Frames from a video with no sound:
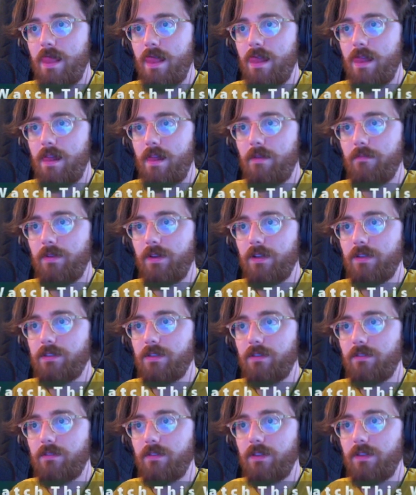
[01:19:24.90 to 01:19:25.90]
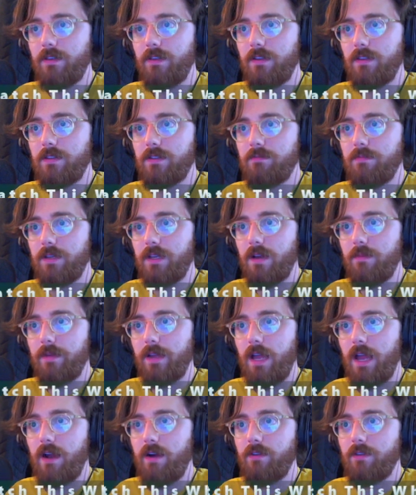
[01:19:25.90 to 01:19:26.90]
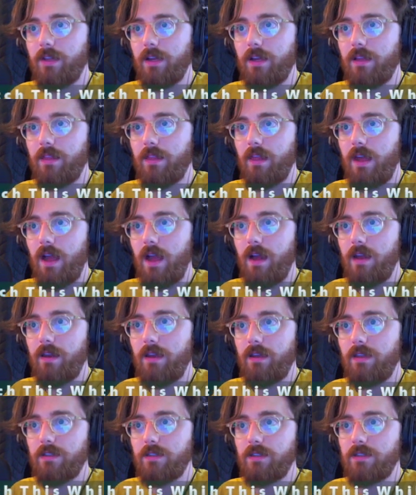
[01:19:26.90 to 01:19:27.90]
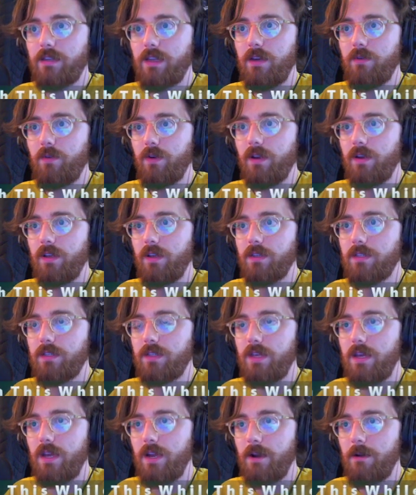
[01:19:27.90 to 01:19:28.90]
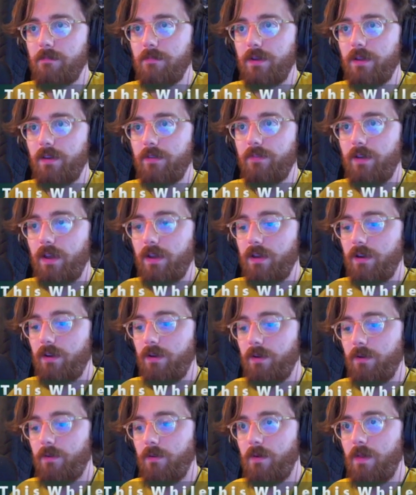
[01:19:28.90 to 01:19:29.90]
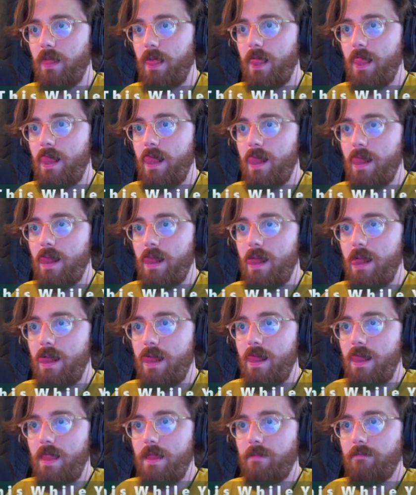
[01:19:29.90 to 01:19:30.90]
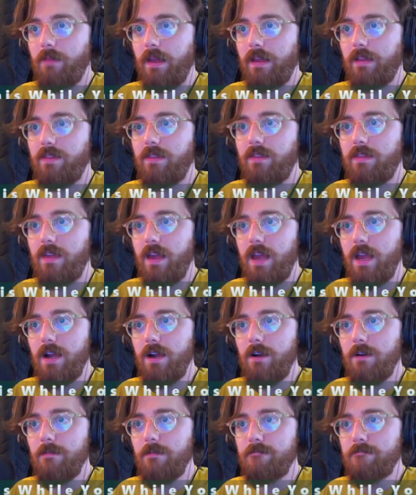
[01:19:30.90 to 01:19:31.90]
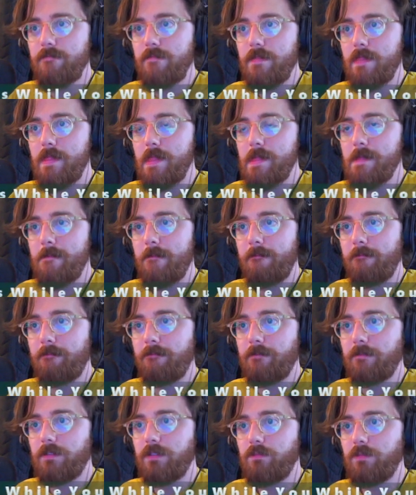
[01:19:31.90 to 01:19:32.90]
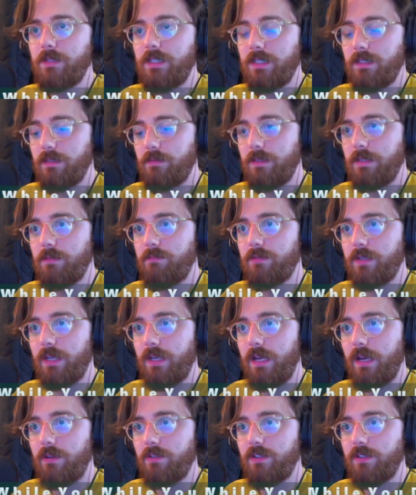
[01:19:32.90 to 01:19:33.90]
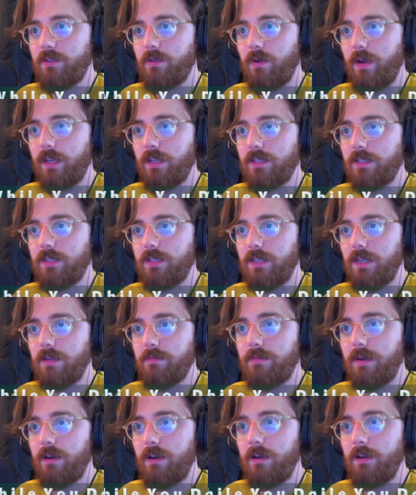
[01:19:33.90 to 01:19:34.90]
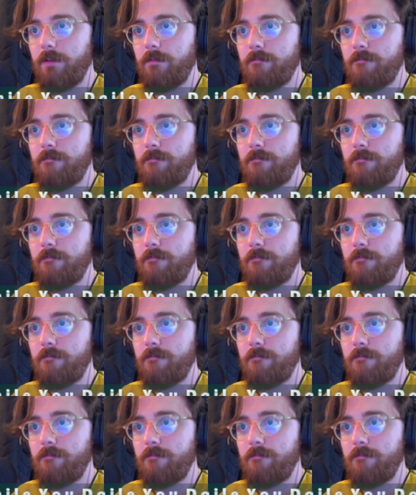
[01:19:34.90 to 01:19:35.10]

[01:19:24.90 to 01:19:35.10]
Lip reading: I mean, I don't really need it to be coming out like that. It can stay where it is there, but if I go like there... Let me bring it out just so I can see it better.